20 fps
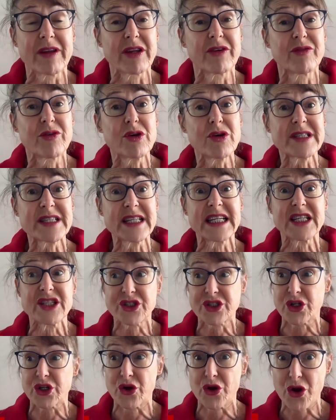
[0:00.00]
And the first thing is
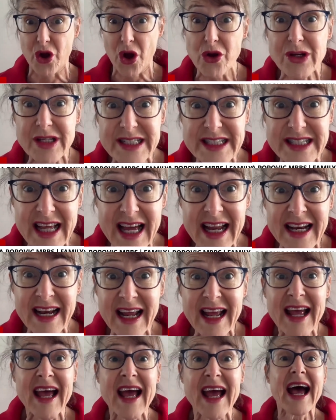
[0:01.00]
to notice that
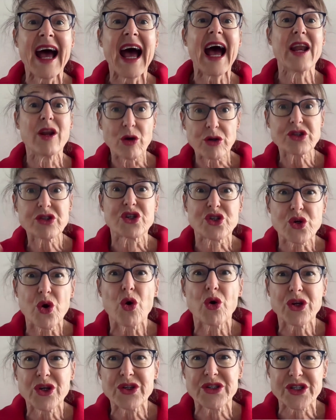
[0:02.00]
and not to
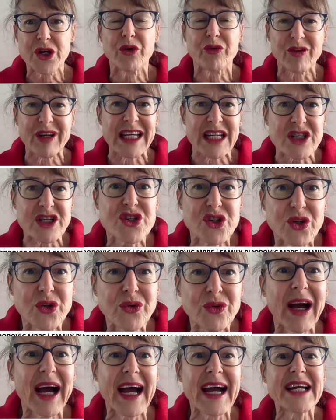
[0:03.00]
talk yourself
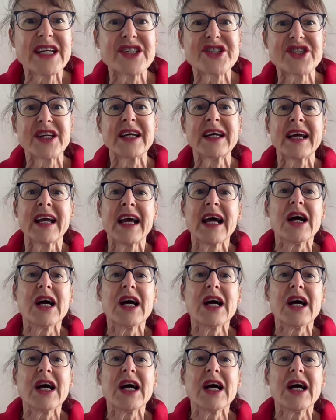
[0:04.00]
into aging.